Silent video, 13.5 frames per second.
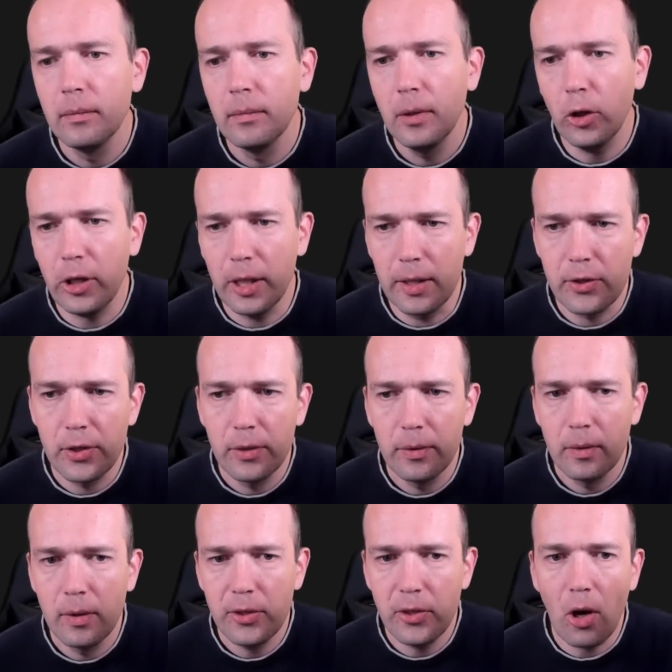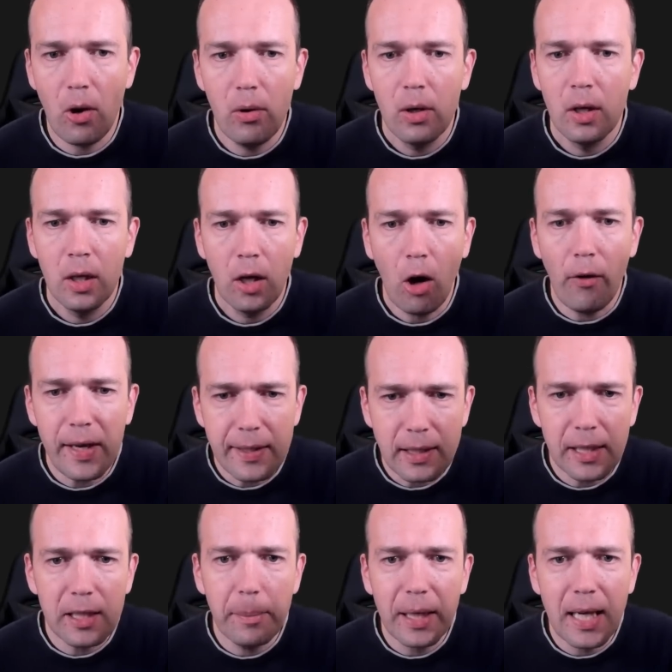Look at this. So obviously
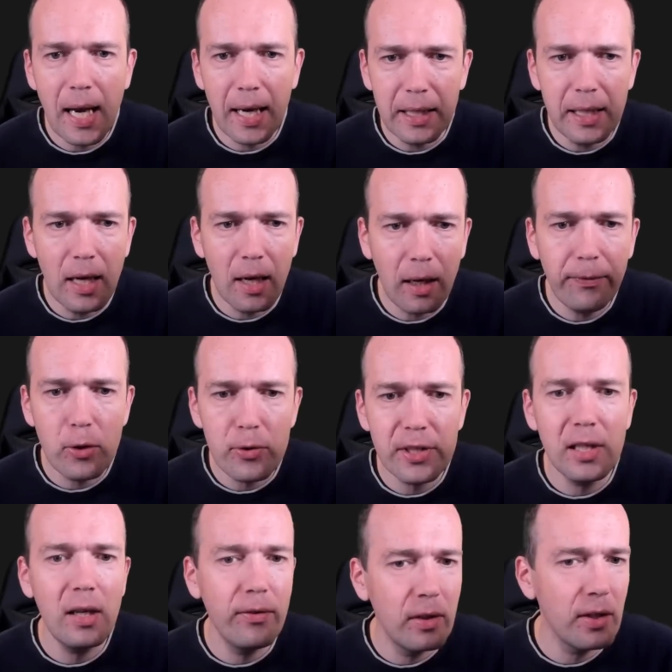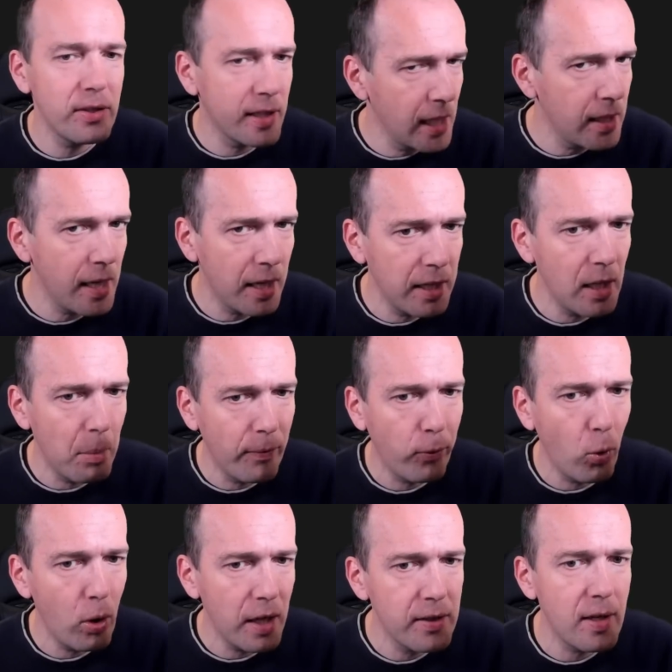the big idea, if you've seen the idea
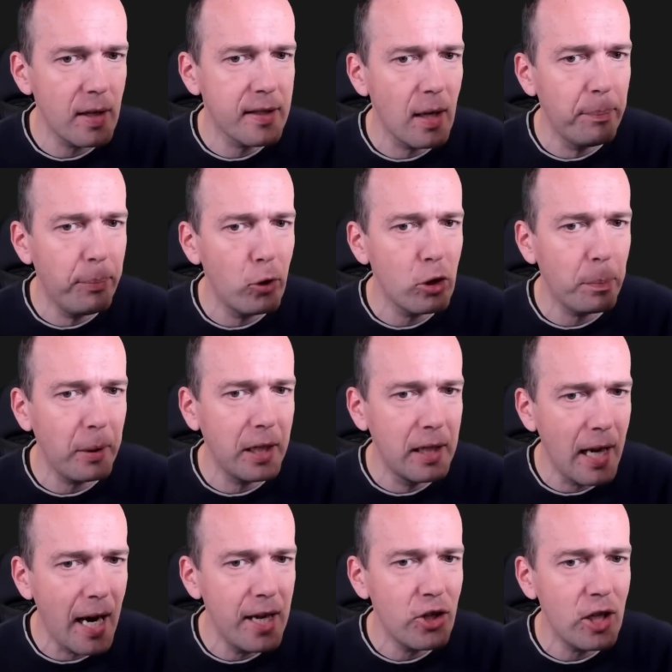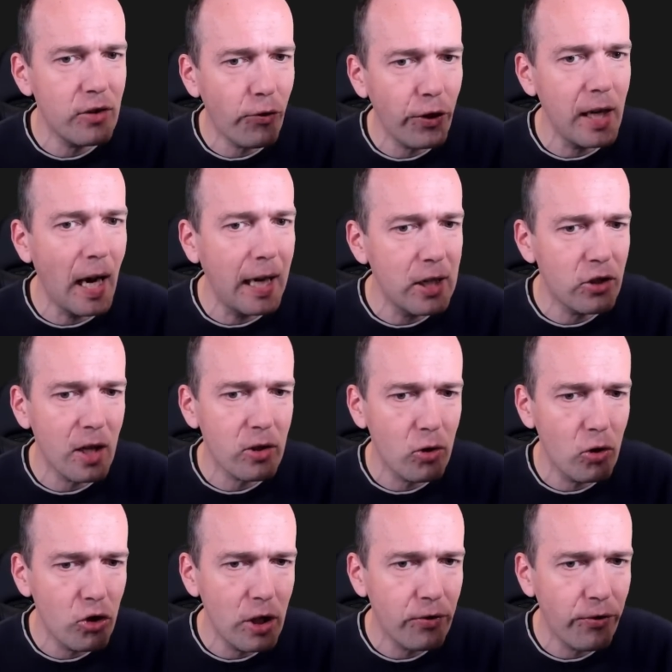before, is at some point to play knight g3, h takes on
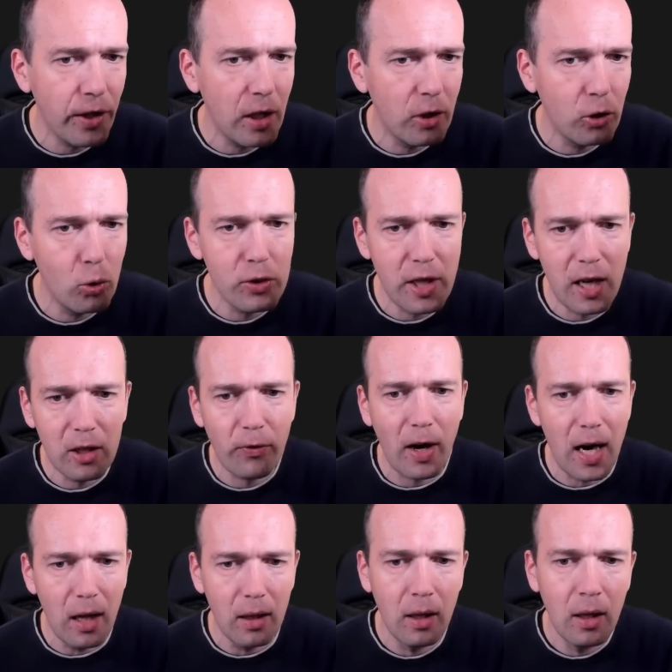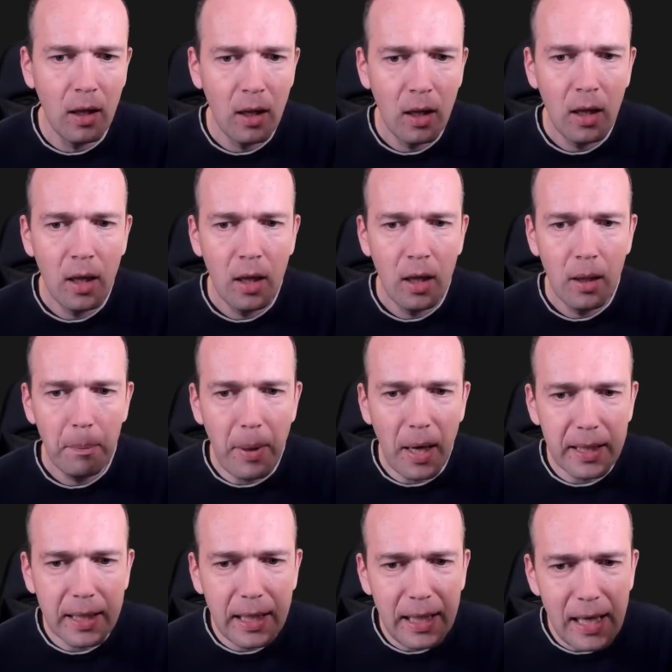g3 and use the h-file. But the
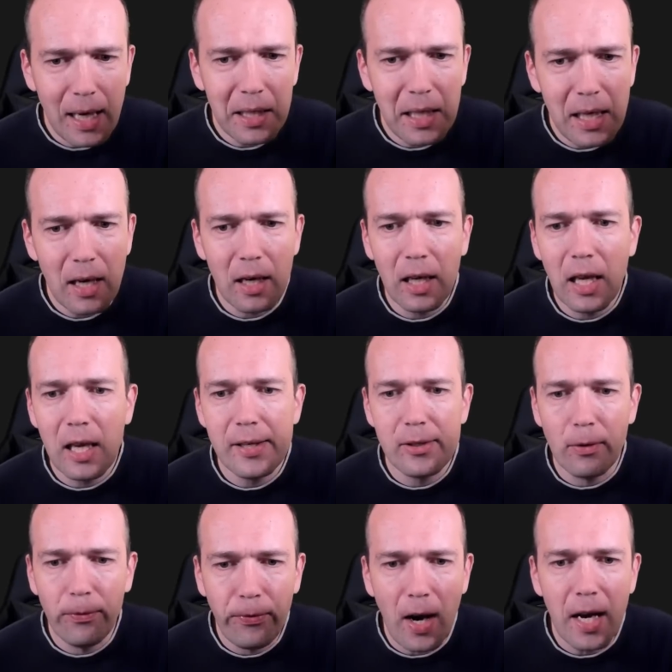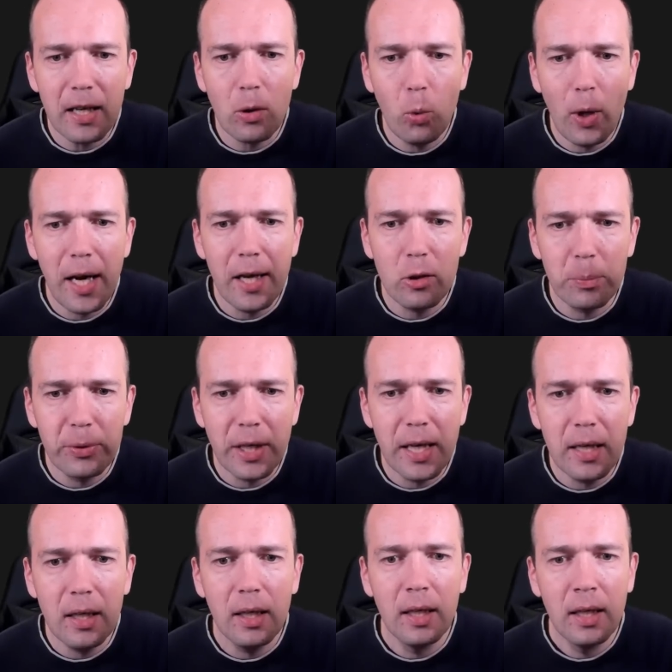key idea is to find a way to
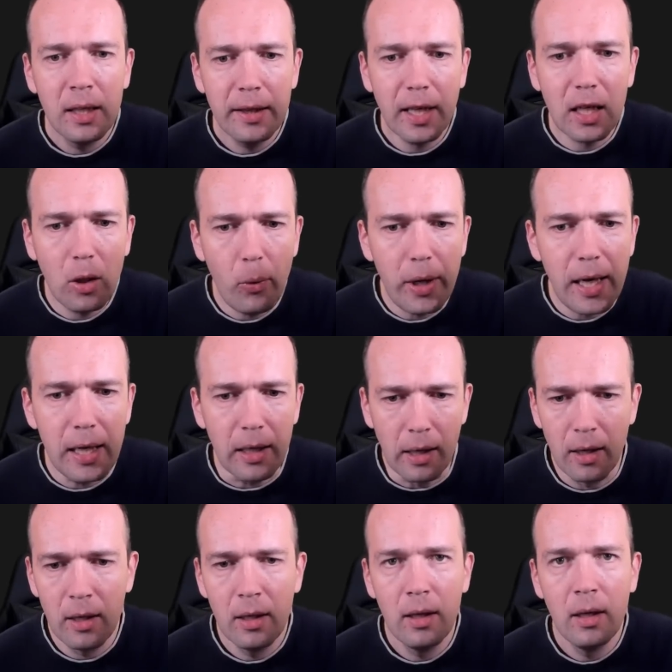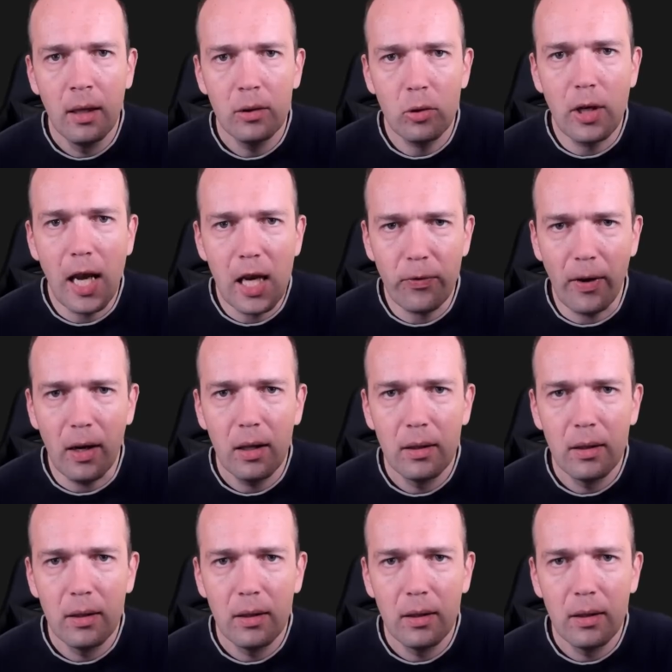bring the queen to the h file.